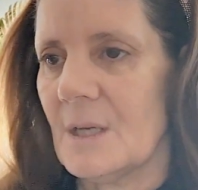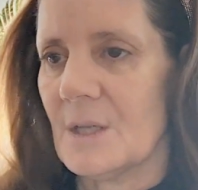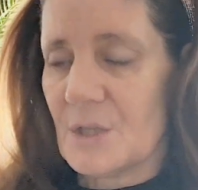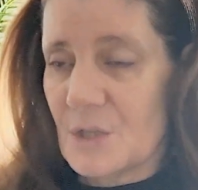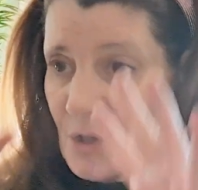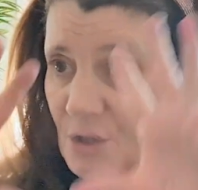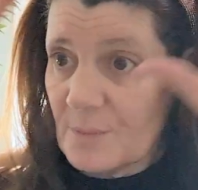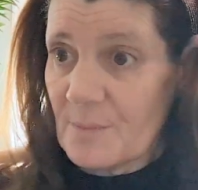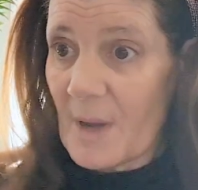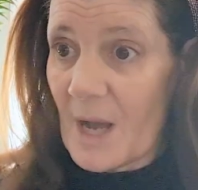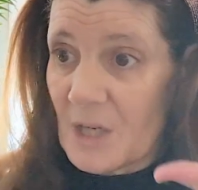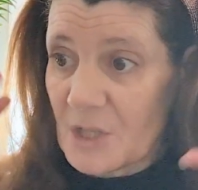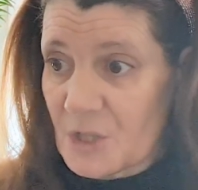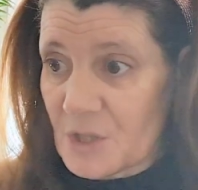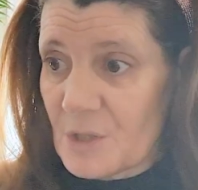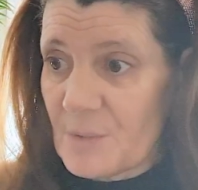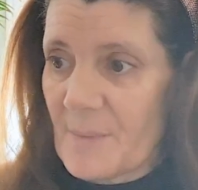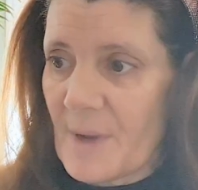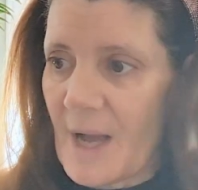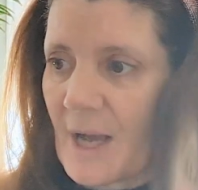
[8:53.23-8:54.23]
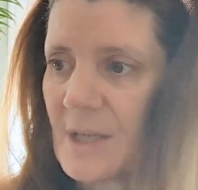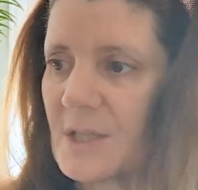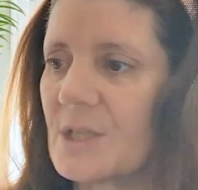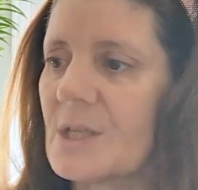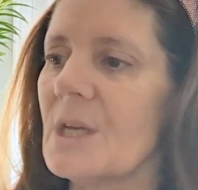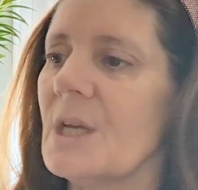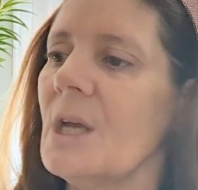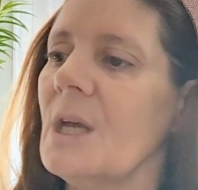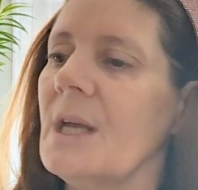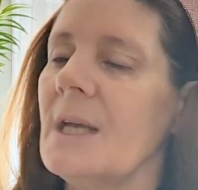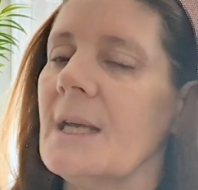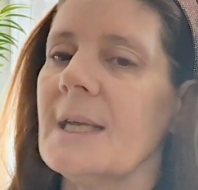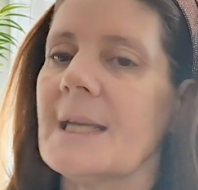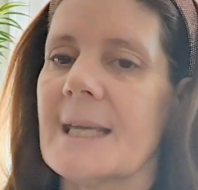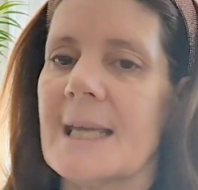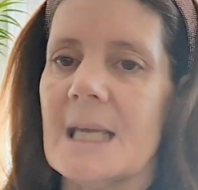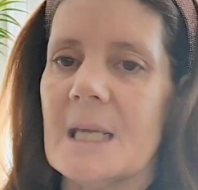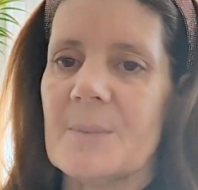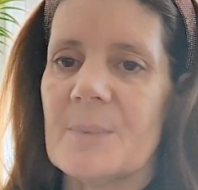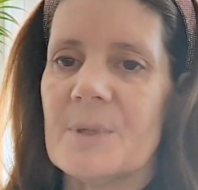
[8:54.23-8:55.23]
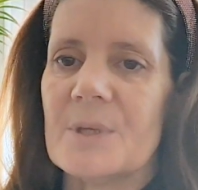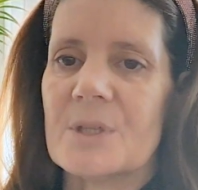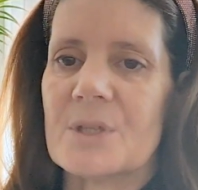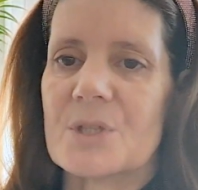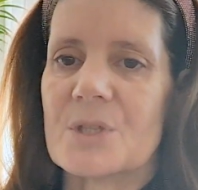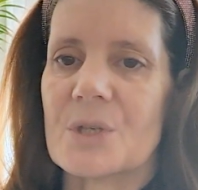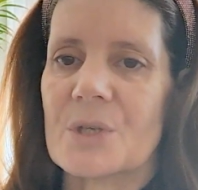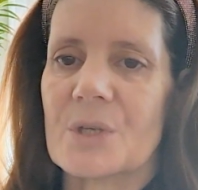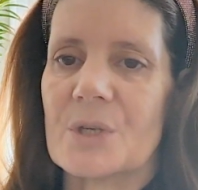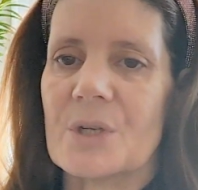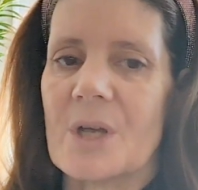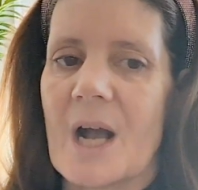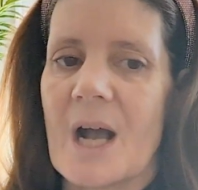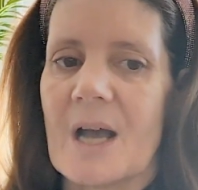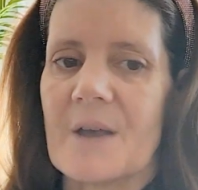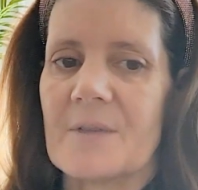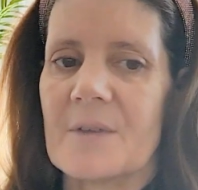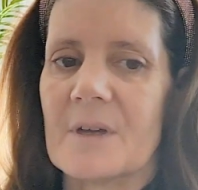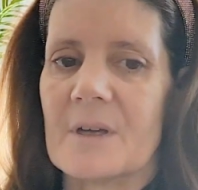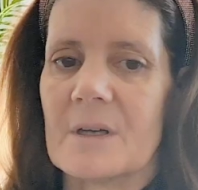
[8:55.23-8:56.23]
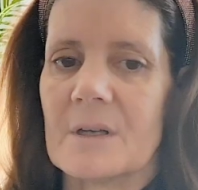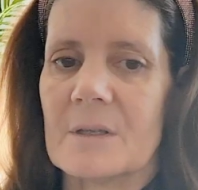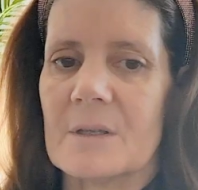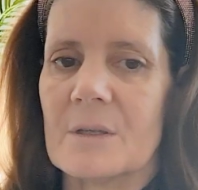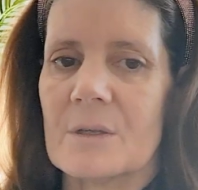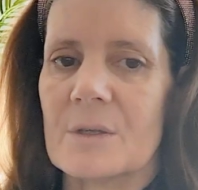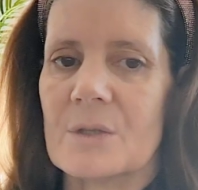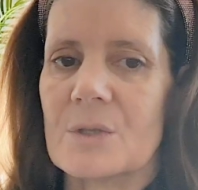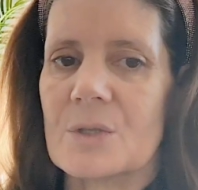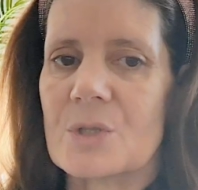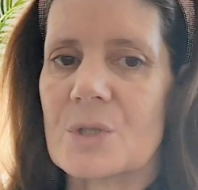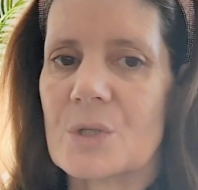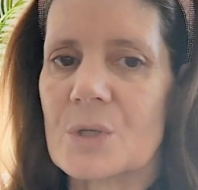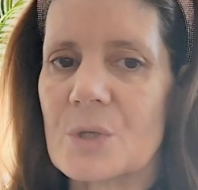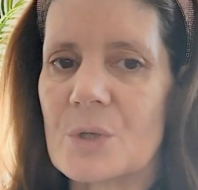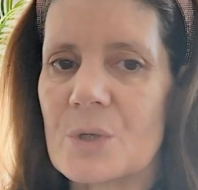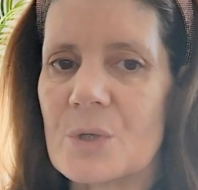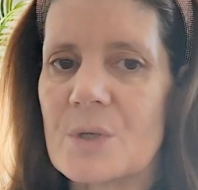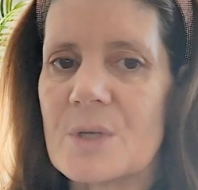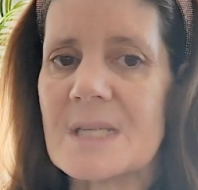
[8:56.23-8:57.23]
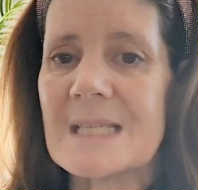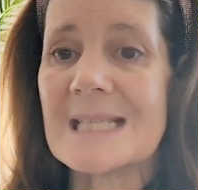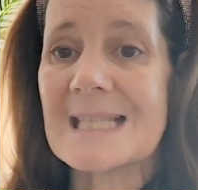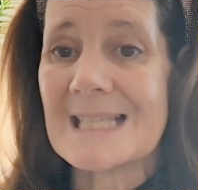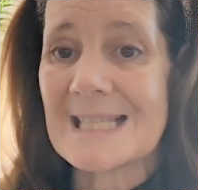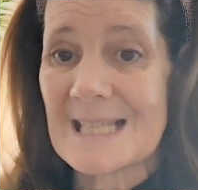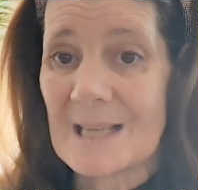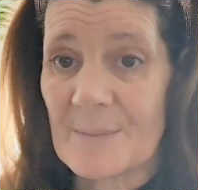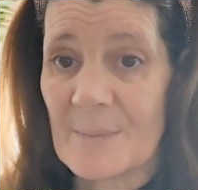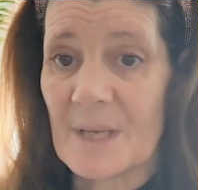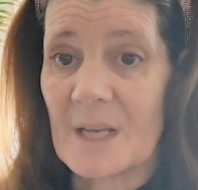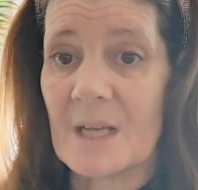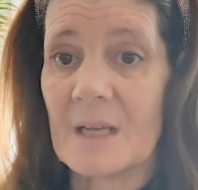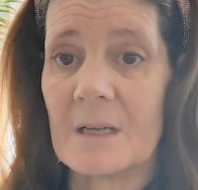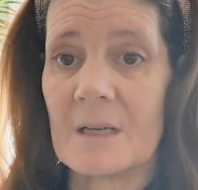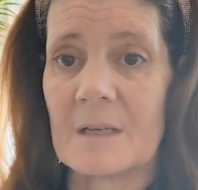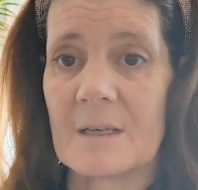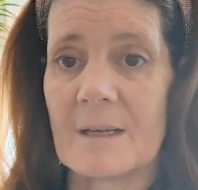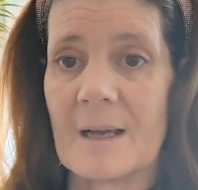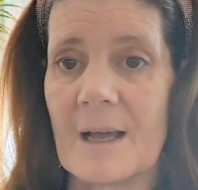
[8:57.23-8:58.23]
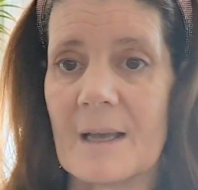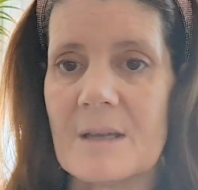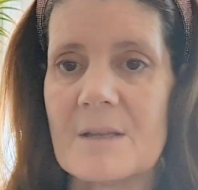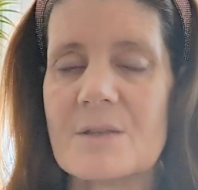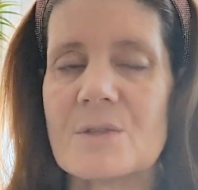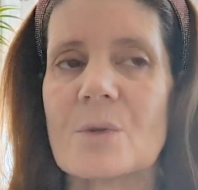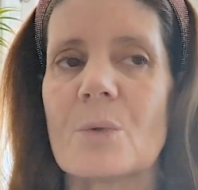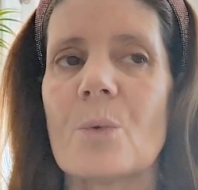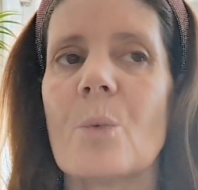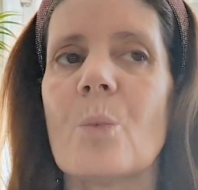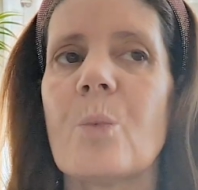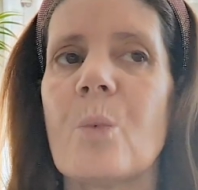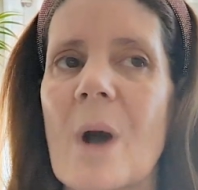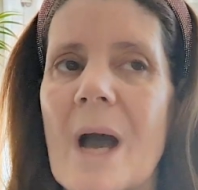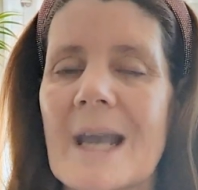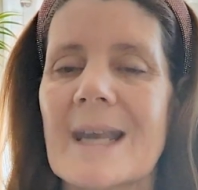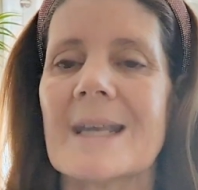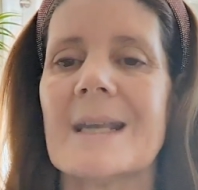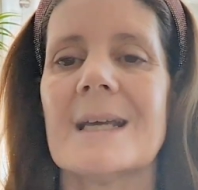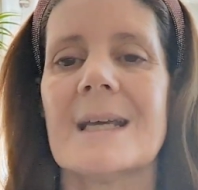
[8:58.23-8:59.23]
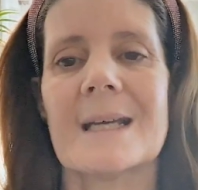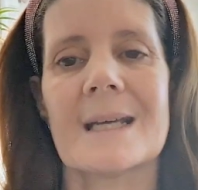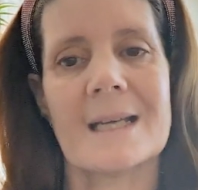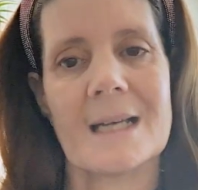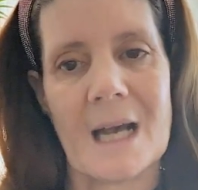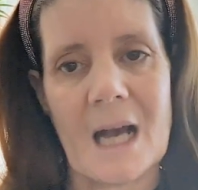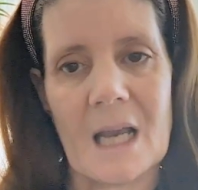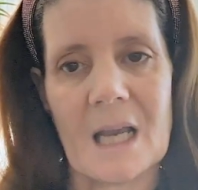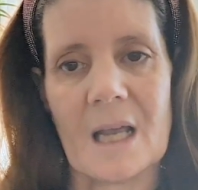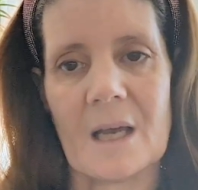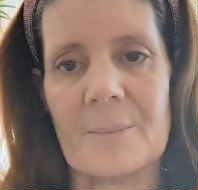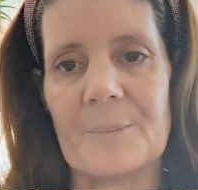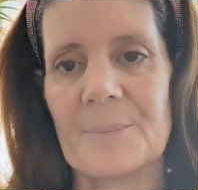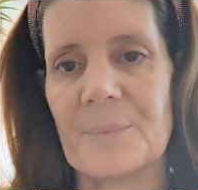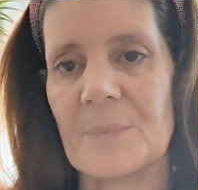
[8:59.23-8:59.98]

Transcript: too much, keep it to either 2 similar colors or 1 color.